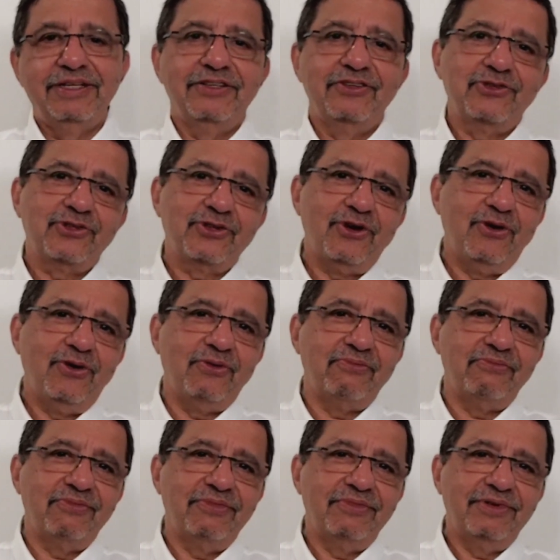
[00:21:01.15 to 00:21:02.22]

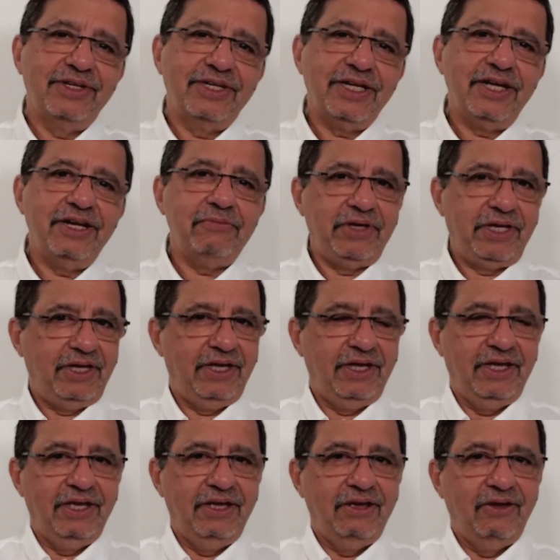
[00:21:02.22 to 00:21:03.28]
So tell me,
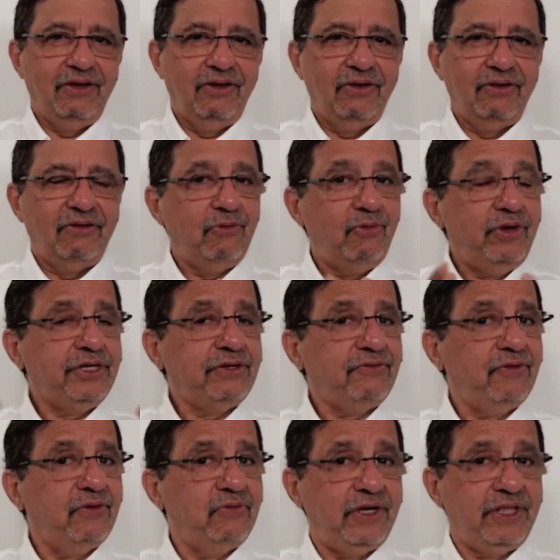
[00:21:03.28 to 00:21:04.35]
wish
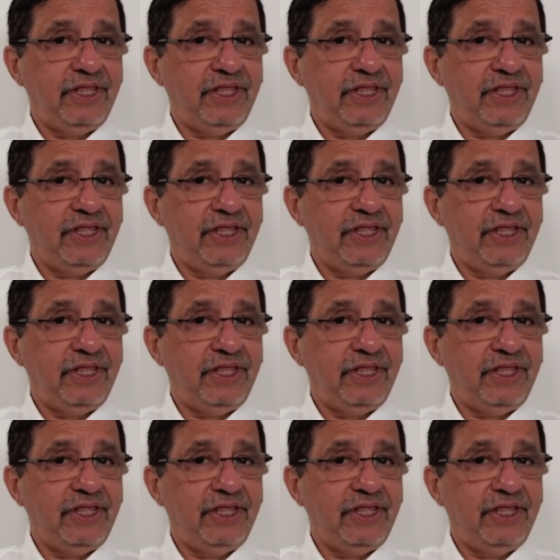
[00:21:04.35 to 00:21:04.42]
for one